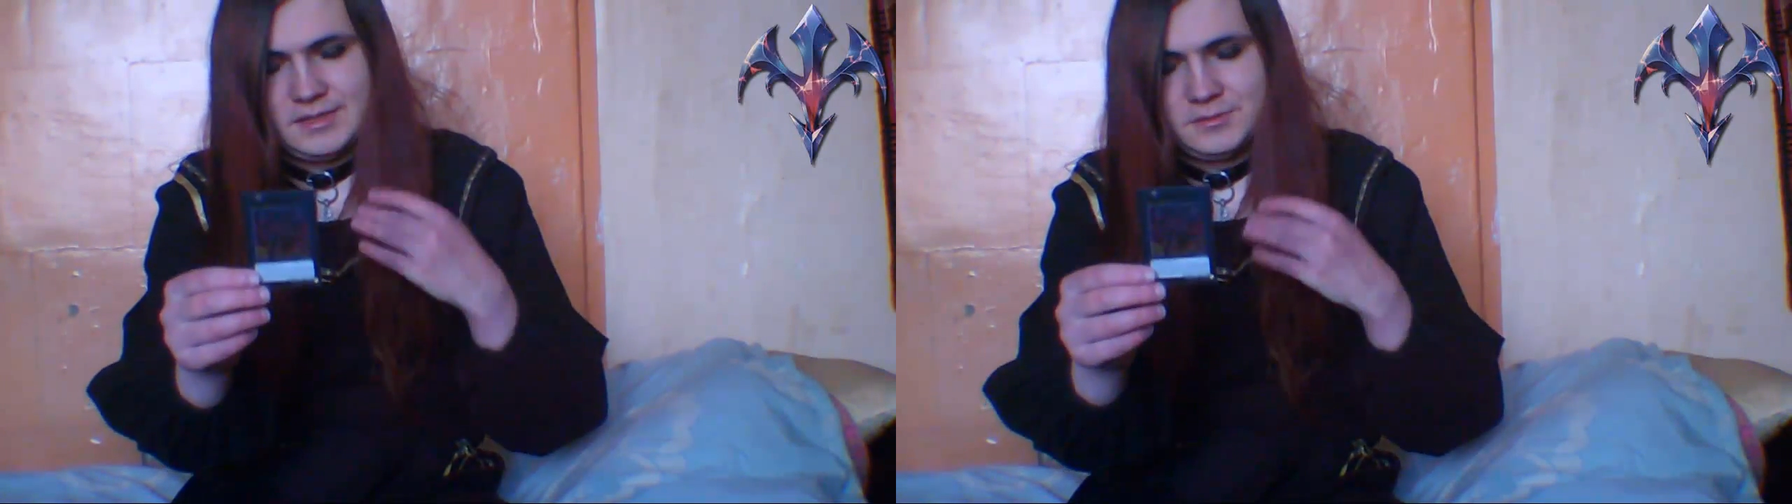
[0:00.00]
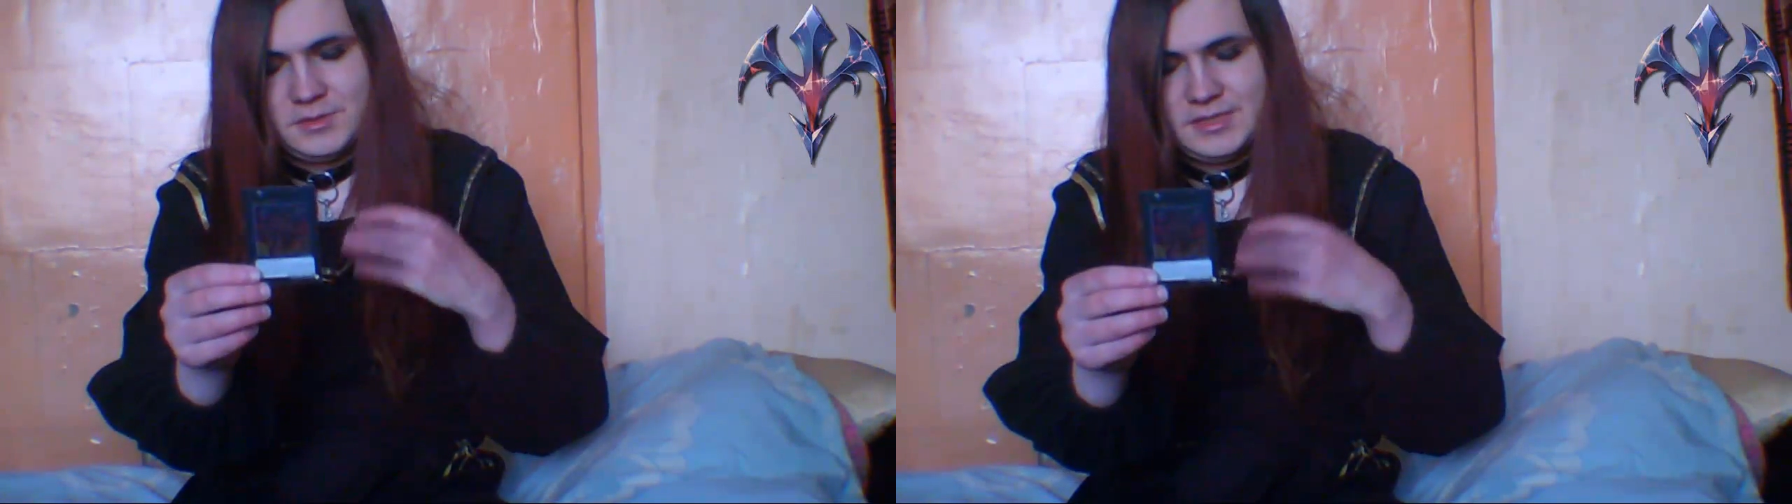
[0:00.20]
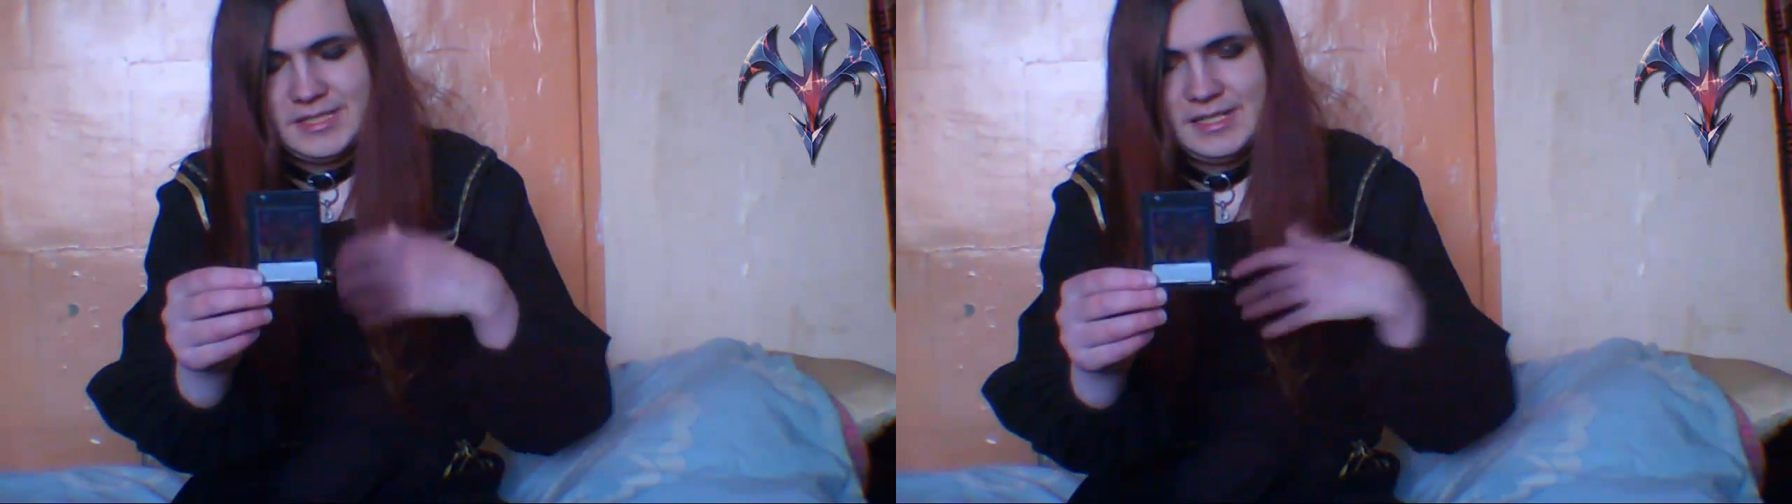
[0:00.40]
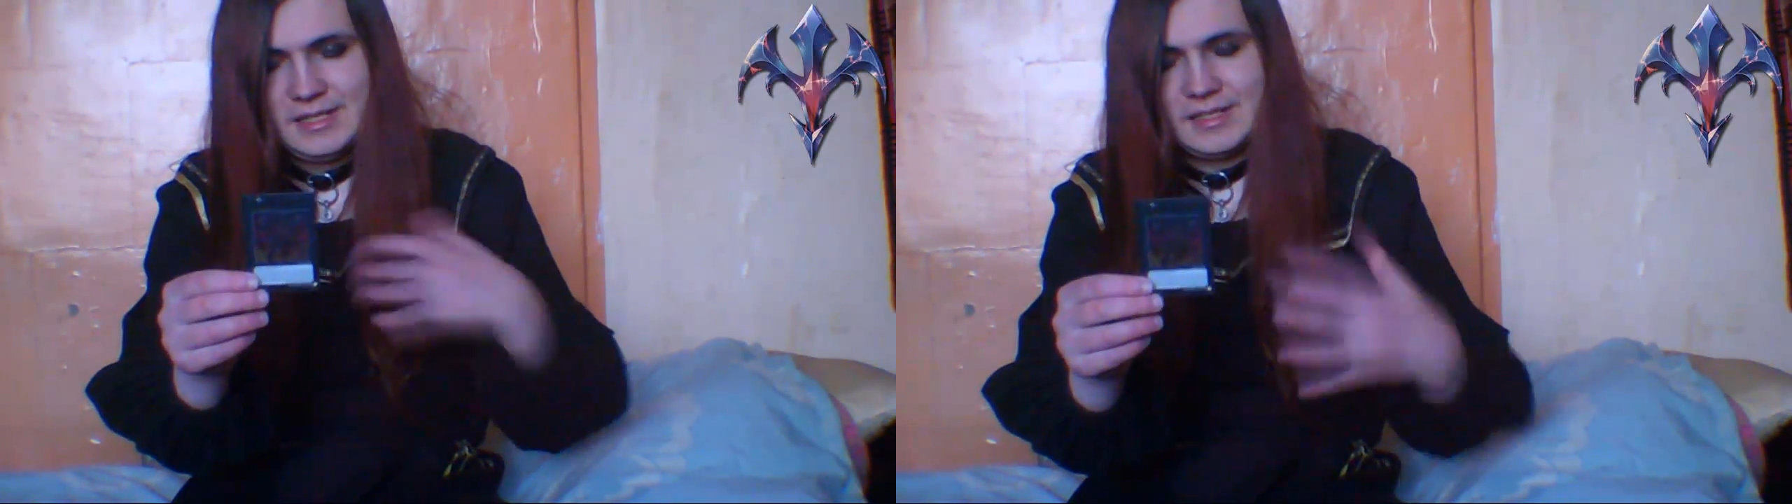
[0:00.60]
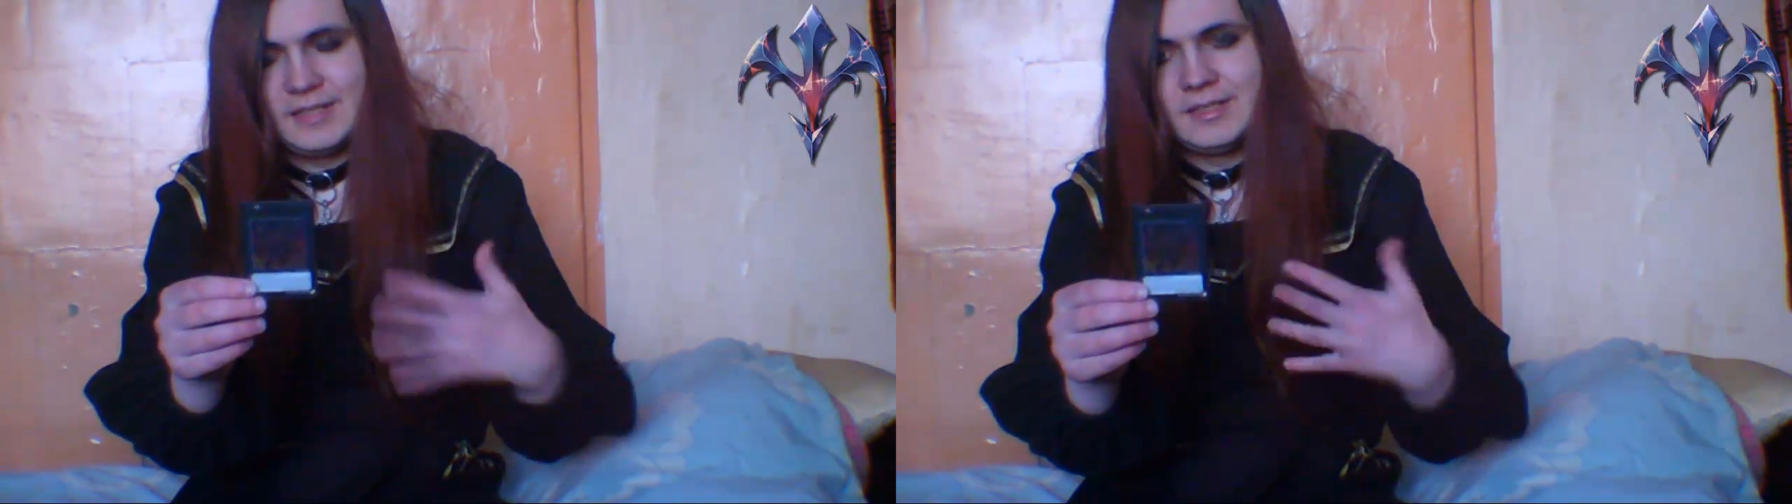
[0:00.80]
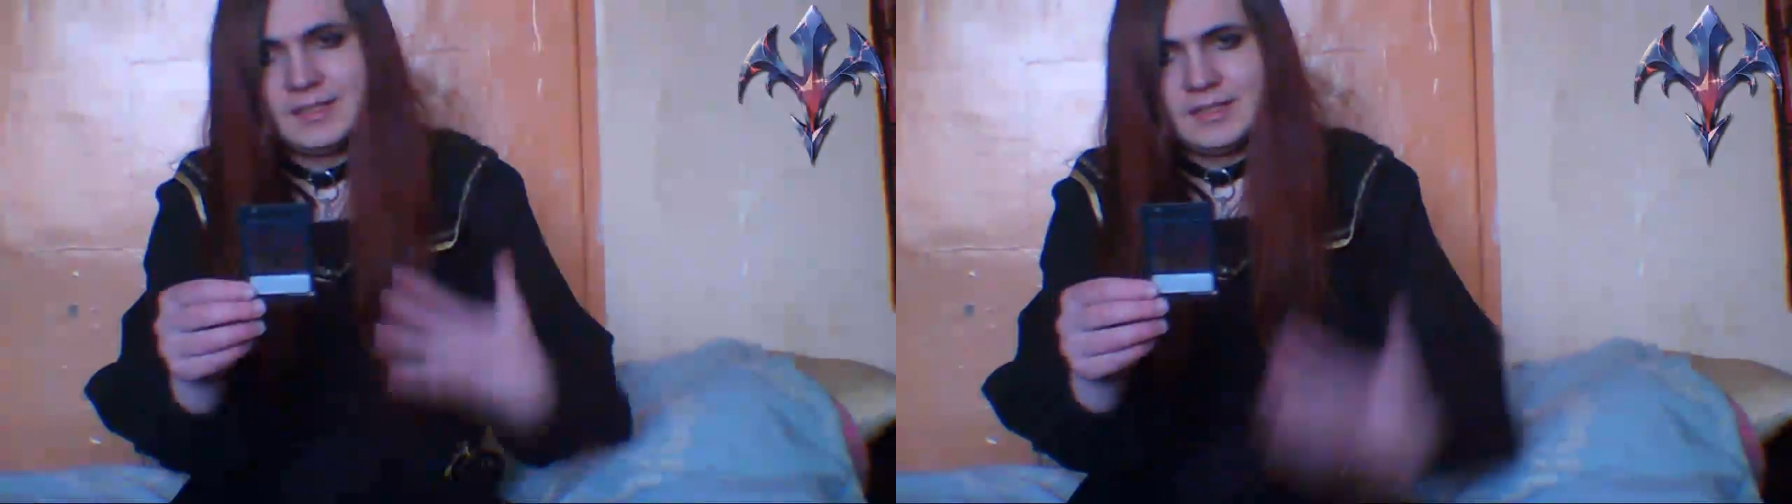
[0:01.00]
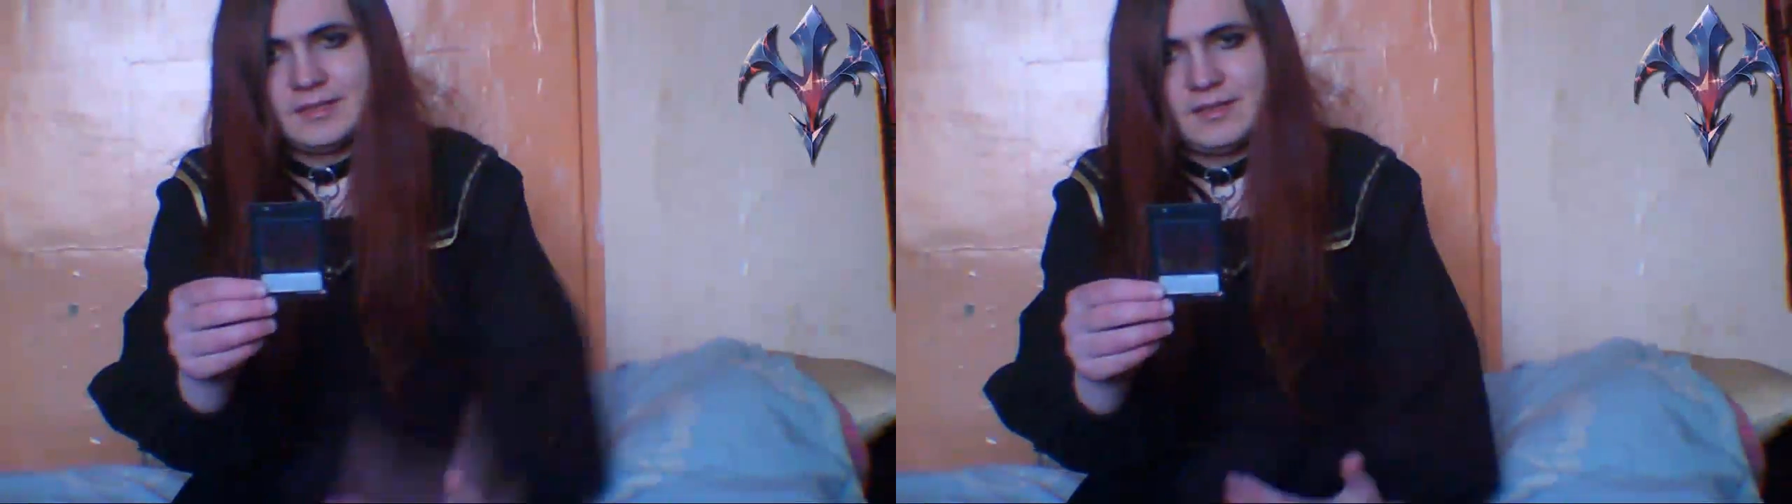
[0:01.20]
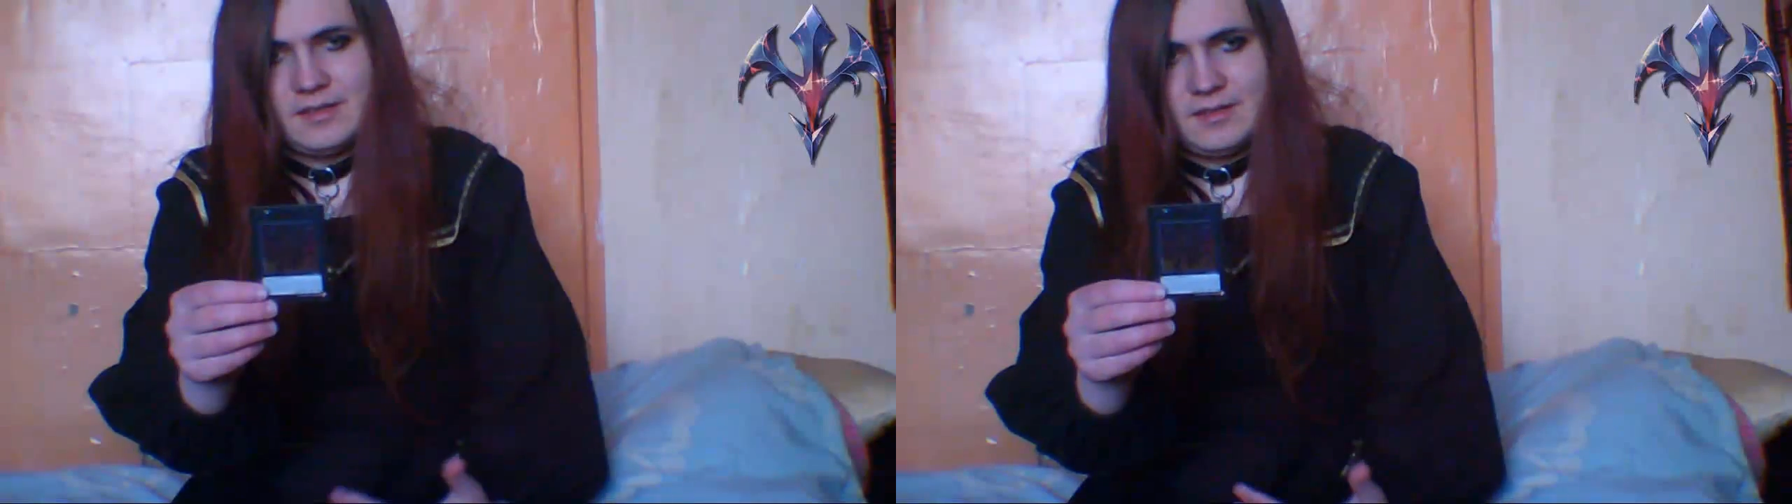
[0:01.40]
until
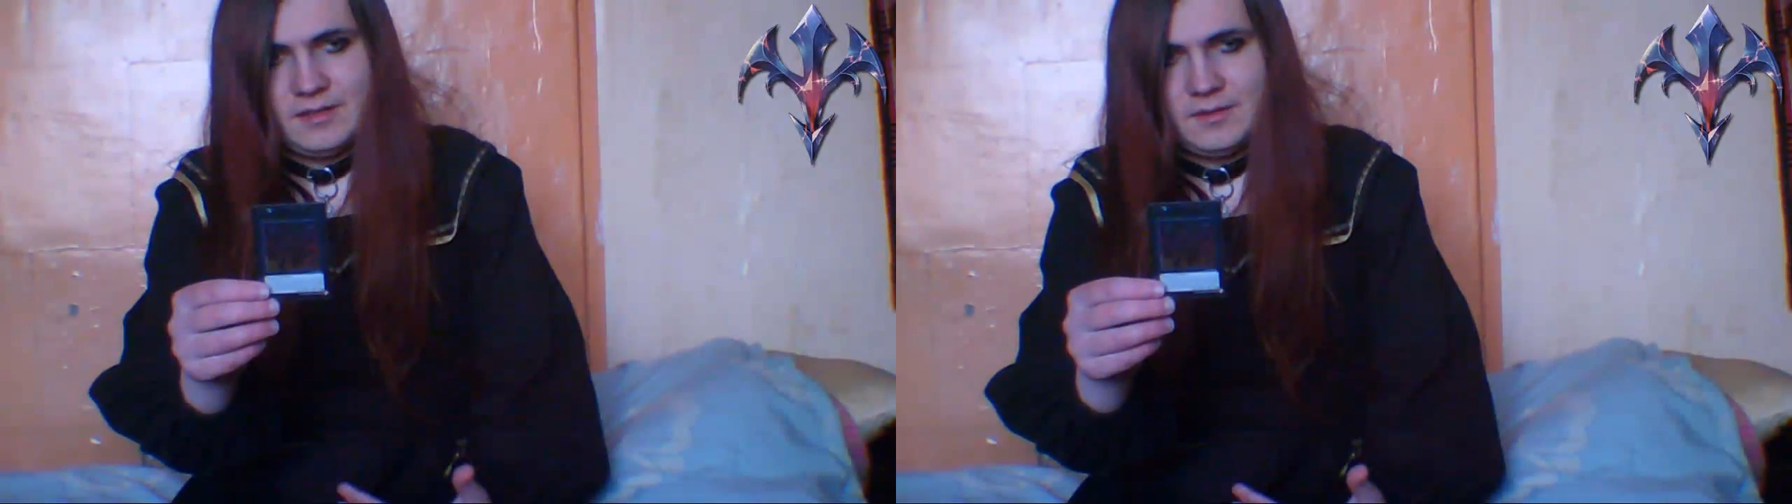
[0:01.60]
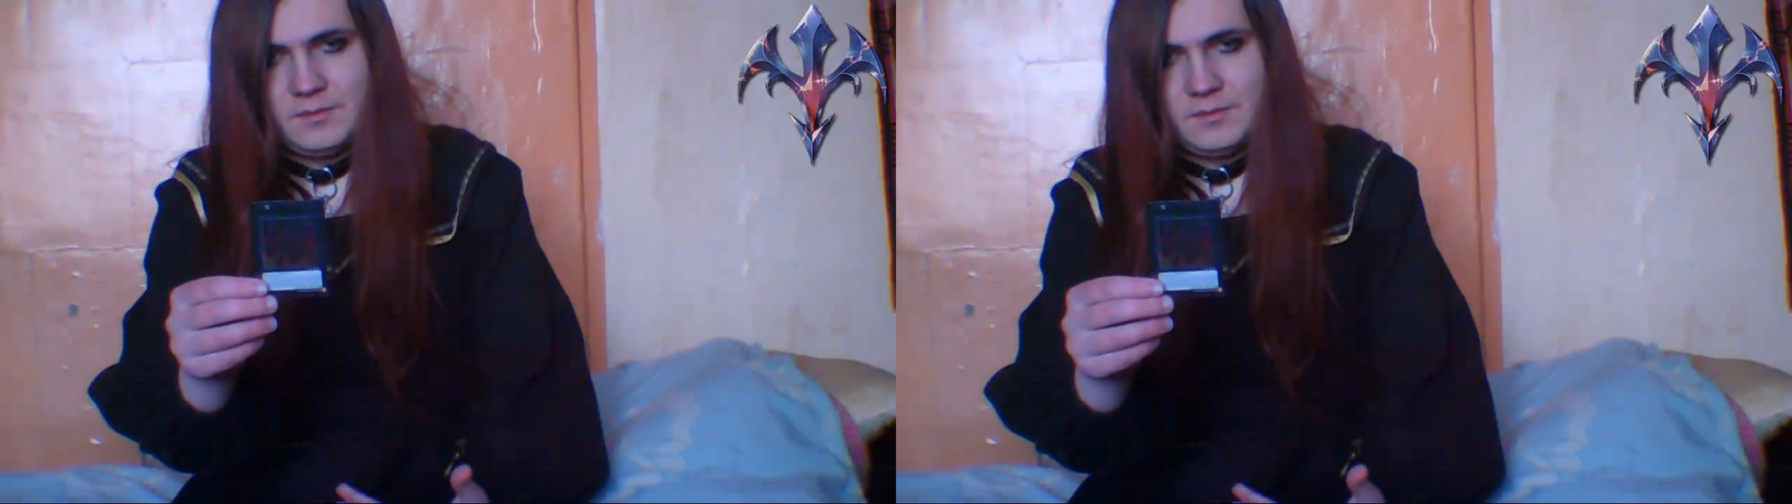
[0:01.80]
the